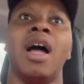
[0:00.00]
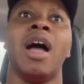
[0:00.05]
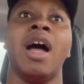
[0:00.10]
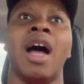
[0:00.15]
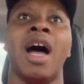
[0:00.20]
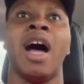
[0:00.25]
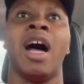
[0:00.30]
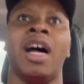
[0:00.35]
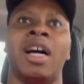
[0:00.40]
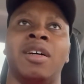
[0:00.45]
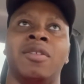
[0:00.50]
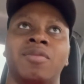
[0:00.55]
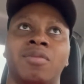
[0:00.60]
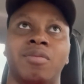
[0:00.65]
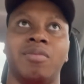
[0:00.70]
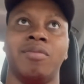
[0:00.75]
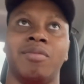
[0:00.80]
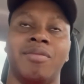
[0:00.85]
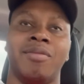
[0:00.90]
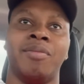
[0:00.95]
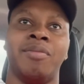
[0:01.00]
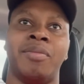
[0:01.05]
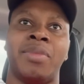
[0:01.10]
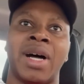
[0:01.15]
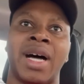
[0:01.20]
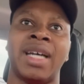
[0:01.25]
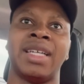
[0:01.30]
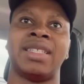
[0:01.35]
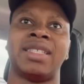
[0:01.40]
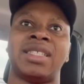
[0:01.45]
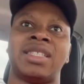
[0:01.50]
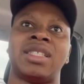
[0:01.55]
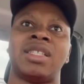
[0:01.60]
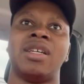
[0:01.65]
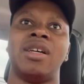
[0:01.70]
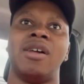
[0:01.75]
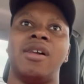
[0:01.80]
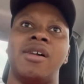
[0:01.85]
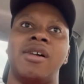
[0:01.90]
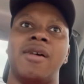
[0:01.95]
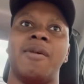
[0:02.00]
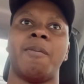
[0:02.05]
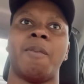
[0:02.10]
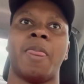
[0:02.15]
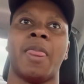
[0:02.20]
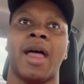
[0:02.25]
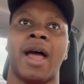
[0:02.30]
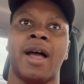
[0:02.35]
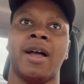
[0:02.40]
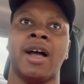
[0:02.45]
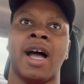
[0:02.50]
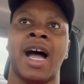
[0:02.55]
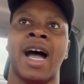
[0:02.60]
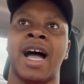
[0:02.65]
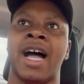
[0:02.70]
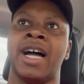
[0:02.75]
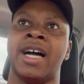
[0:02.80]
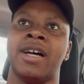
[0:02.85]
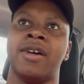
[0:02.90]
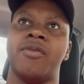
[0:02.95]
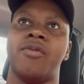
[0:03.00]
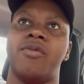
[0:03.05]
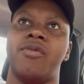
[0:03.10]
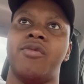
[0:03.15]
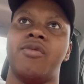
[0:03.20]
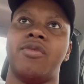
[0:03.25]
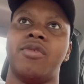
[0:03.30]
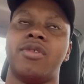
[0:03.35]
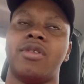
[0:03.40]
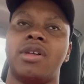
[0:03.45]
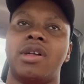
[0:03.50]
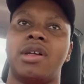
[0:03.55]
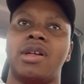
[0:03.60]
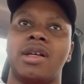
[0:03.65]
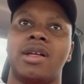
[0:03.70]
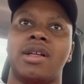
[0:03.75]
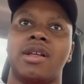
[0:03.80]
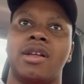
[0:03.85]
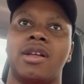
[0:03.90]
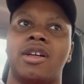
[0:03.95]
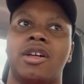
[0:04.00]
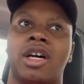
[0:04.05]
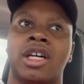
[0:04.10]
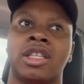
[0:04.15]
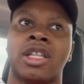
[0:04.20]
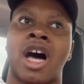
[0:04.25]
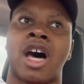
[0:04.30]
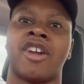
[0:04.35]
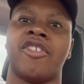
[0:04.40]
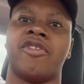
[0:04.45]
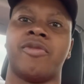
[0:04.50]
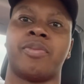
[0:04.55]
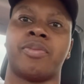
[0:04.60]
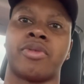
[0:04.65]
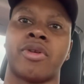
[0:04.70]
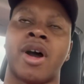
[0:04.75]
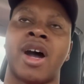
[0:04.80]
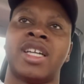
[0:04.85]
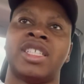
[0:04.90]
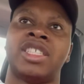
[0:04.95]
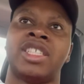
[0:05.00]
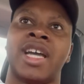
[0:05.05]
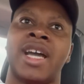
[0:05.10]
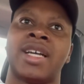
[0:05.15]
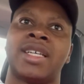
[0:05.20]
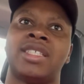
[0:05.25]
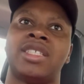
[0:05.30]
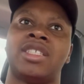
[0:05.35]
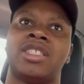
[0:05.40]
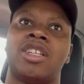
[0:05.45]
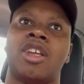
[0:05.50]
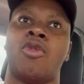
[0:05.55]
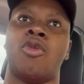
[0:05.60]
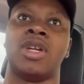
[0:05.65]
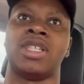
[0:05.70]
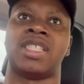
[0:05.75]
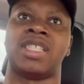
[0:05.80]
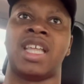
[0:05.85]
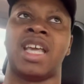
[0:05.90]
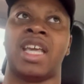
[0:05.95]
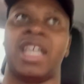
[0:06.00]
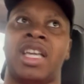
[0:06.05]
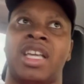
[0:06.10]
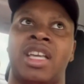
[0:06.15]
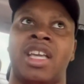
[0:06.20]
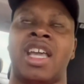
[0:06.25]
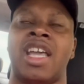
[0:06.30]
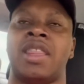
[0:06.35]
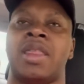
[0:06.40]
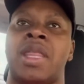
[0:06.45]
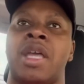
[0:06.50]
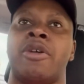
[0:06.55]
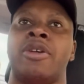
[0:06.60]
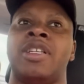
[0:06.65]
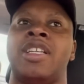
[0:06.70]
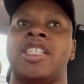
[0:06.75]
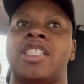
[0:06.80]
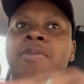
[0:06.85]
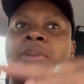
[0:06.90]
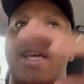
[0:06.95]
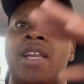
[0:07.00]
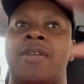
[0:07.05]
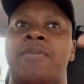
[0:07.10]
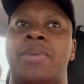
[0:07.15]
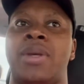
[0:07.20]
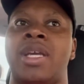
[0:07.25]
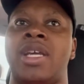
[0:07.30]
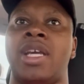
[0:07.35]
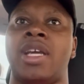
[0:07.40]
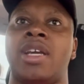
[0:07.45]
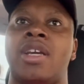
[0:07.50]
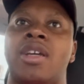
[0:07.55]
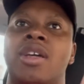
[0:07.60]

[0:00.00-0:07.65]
um, but um, a lot of projects, once they hit their anticipated peak,